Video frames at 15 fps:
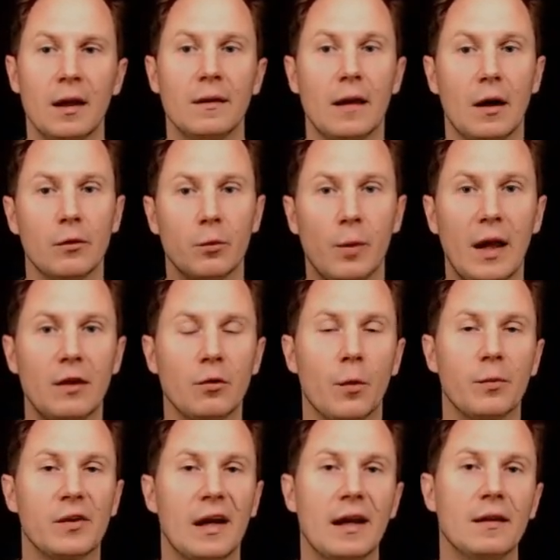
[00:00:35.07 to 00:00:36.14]
Now the way to
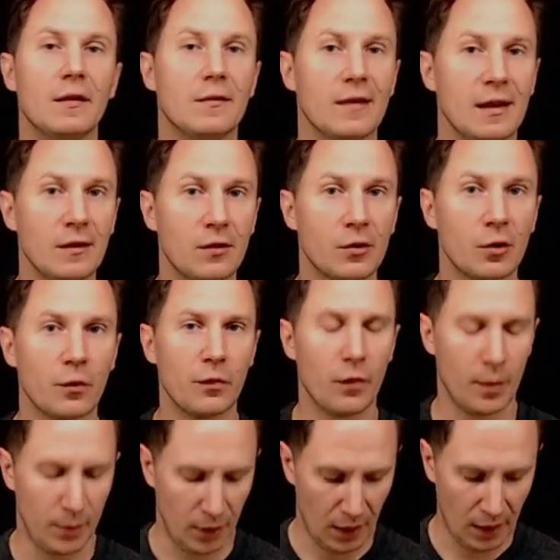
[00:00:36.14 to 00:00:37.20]
obtain this integral
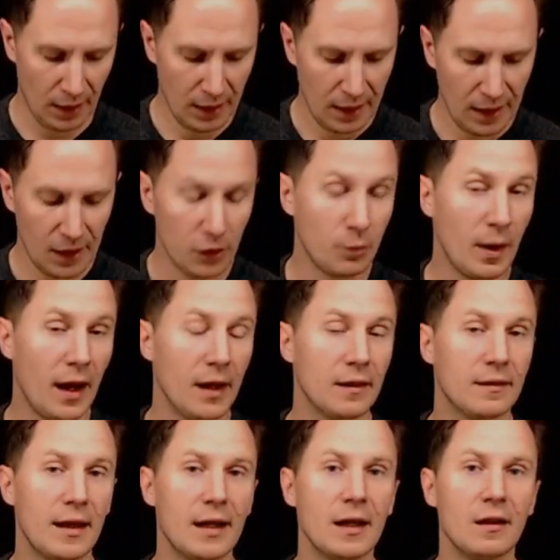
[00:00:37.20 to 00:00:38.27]
formula is by
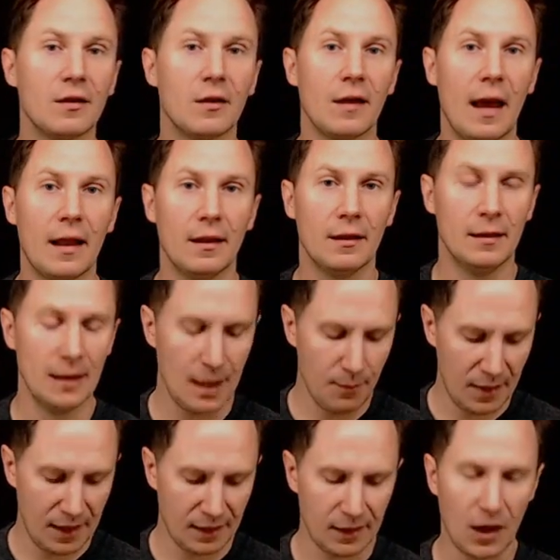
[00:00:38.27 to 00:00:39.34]
taking the
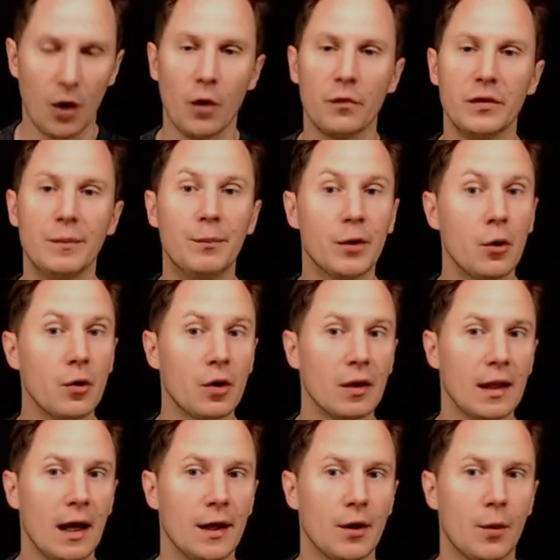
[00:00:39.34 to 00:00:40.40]
limit of the broken
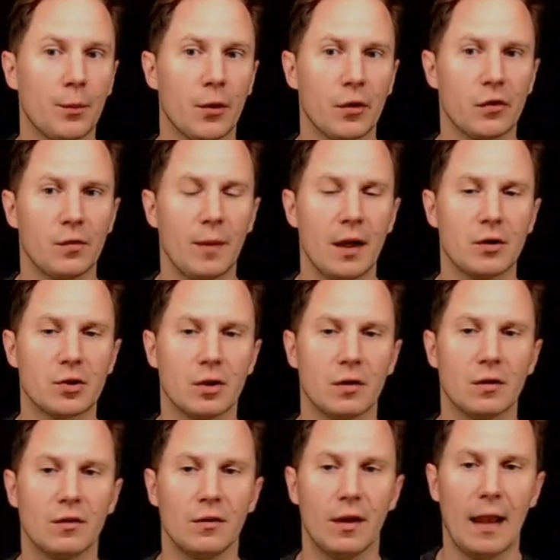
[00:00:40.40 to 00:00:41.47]
line
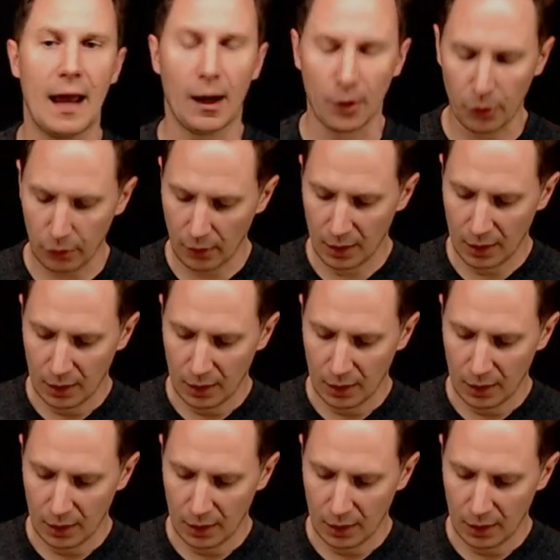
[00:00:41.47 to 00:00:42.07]
approximation to the length.